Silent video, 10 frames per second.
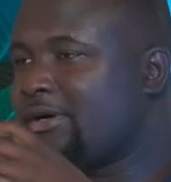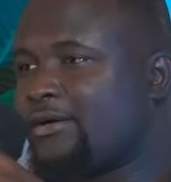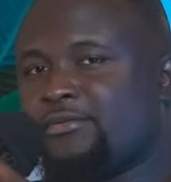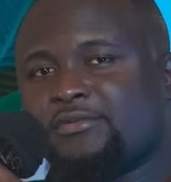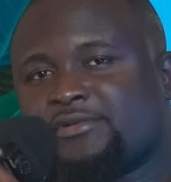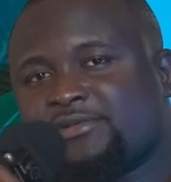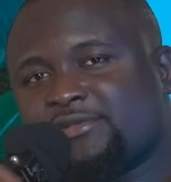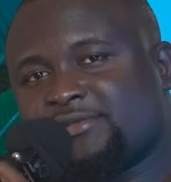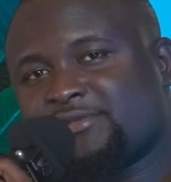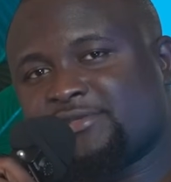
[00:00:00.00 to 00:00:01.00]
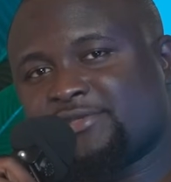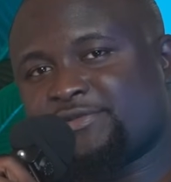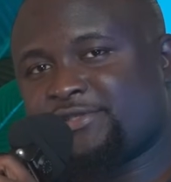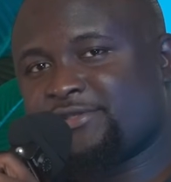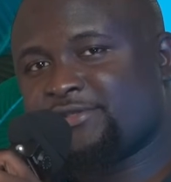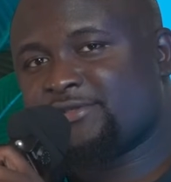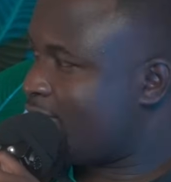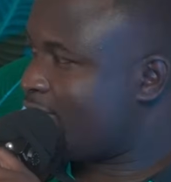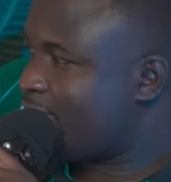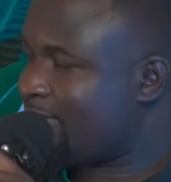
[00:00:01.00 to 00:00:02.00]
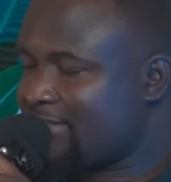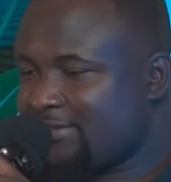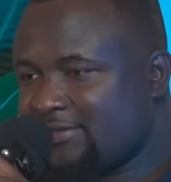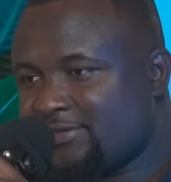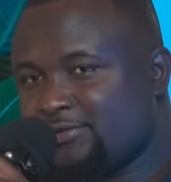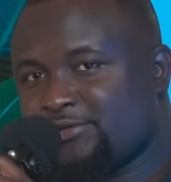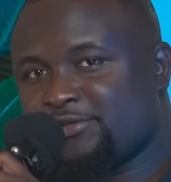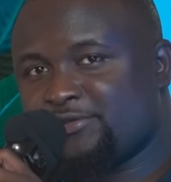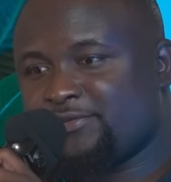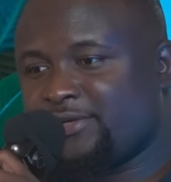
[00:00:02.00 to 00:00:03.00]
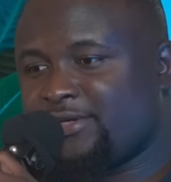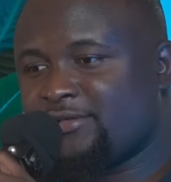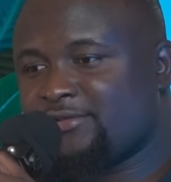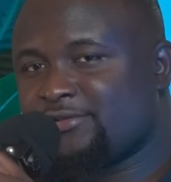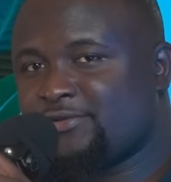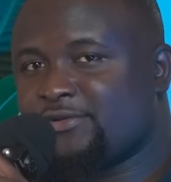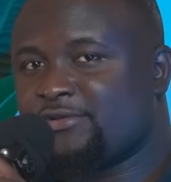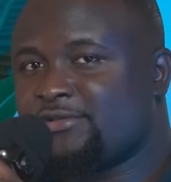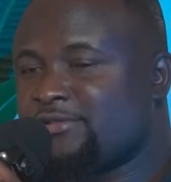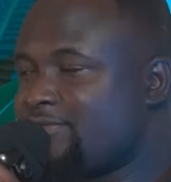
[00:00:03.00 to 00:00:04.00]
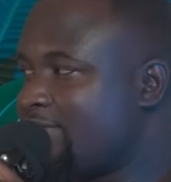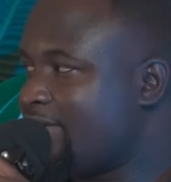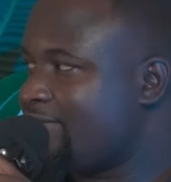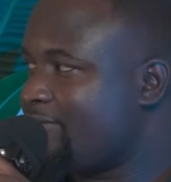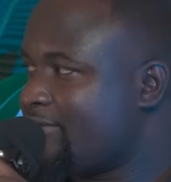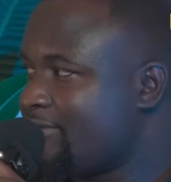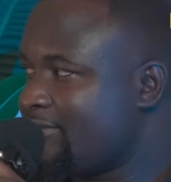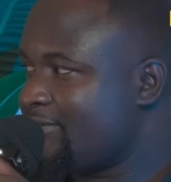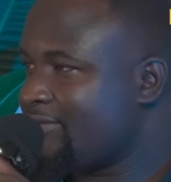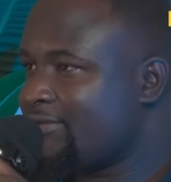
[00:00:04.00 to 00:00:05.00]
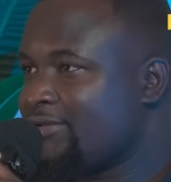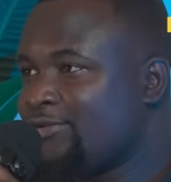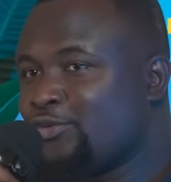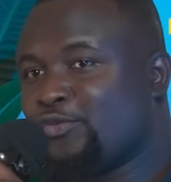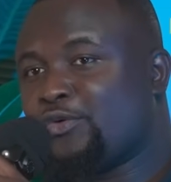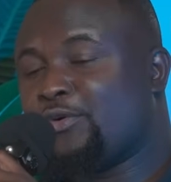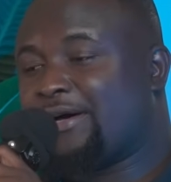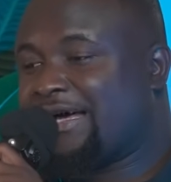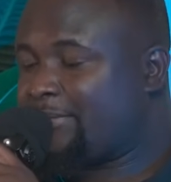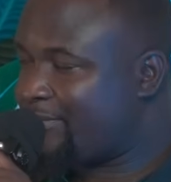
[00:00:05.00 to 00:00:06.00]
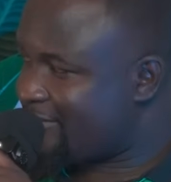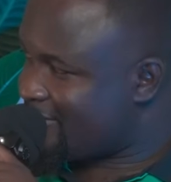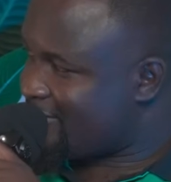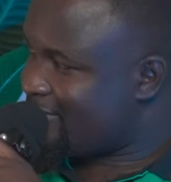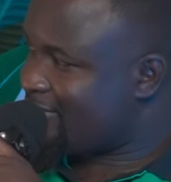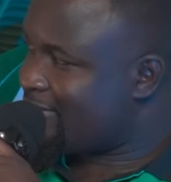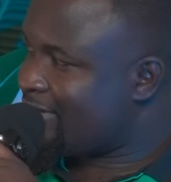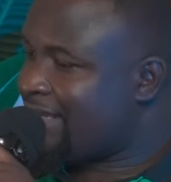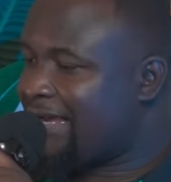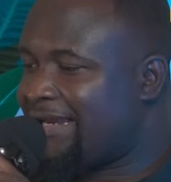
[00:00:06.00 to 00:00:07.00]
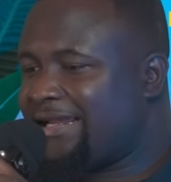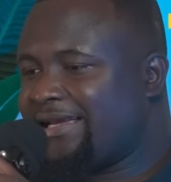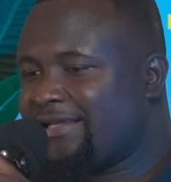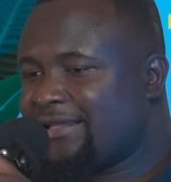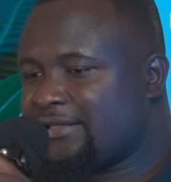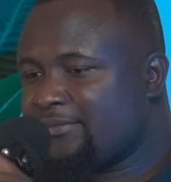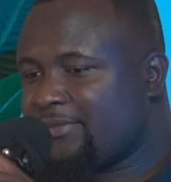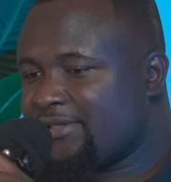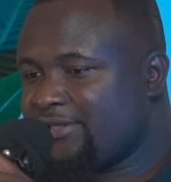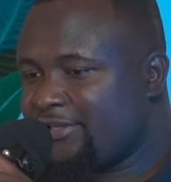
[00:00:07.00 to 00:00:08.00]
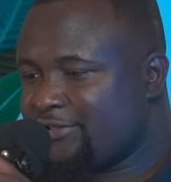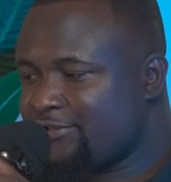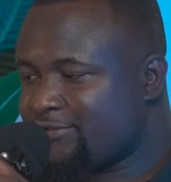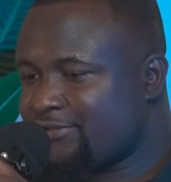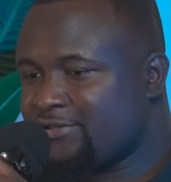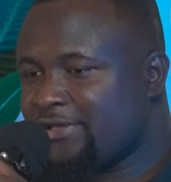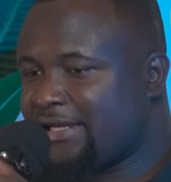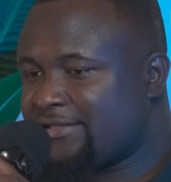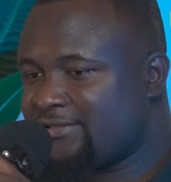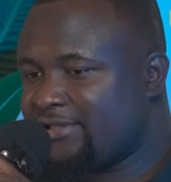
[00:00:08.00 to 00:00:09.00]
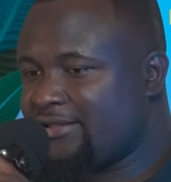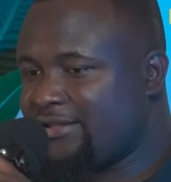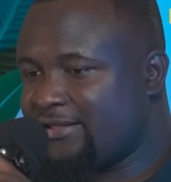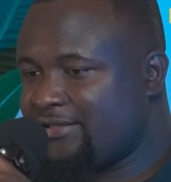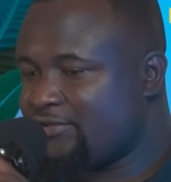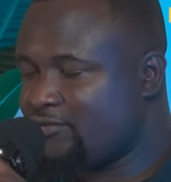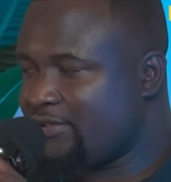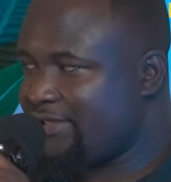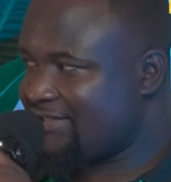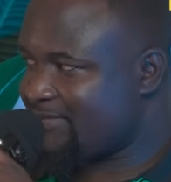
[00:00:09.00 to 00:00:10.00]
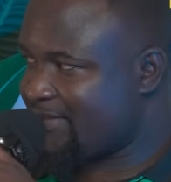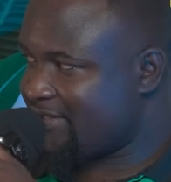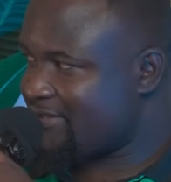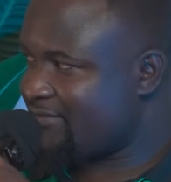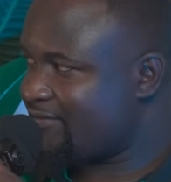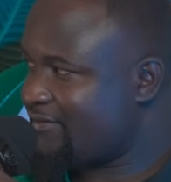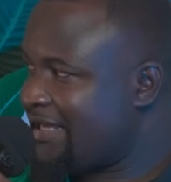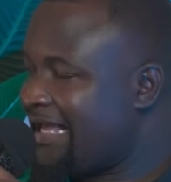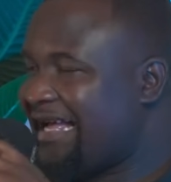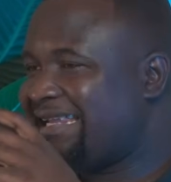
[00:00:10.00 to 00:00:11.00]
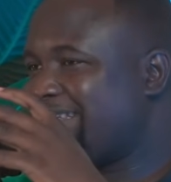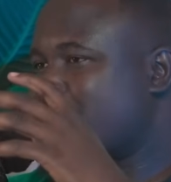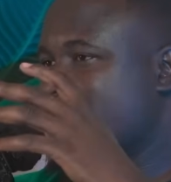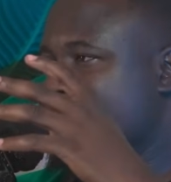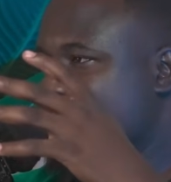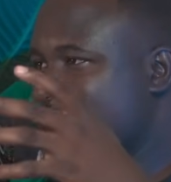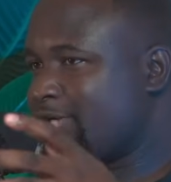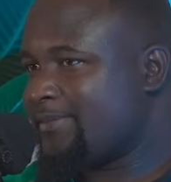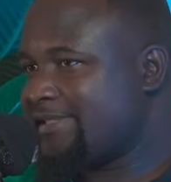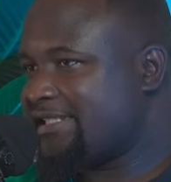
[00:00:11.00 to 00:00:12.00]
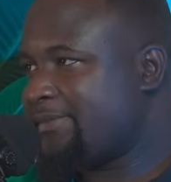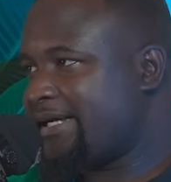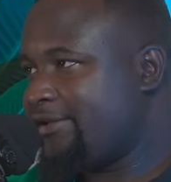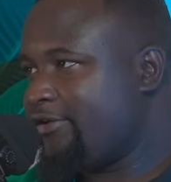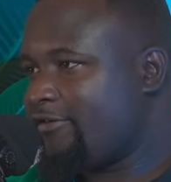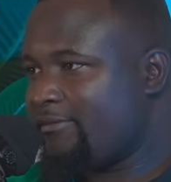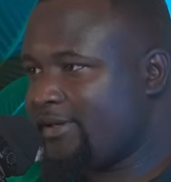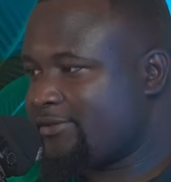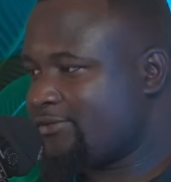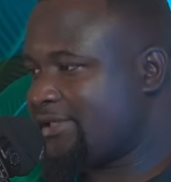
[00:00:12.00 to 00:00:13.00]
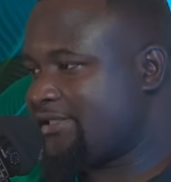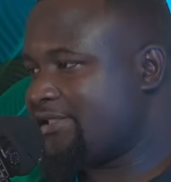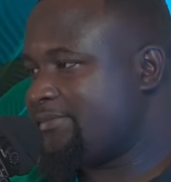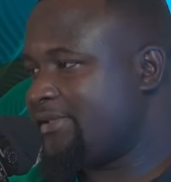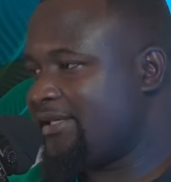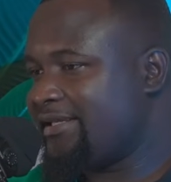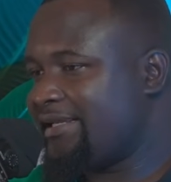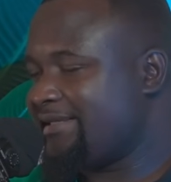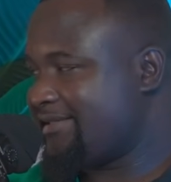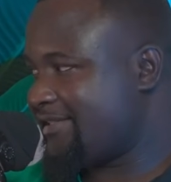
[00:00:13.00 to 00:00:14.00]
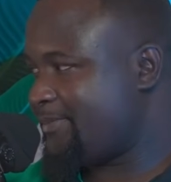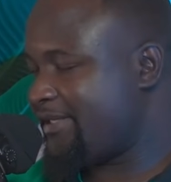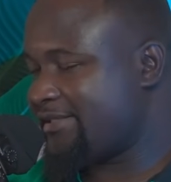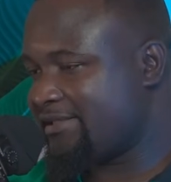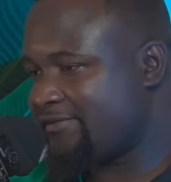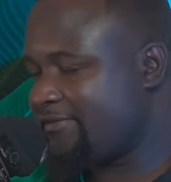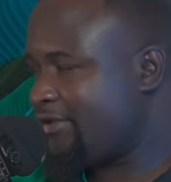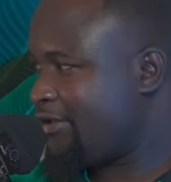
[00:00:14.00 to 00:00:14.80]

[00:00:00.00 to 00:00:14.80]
Wow, this is serious. Imagine a situation where someone doesn't even have money. What will happen? And I heard that the medications you guys take daily is really expensive, and there's no even subsidy by the government to actually make it less expensive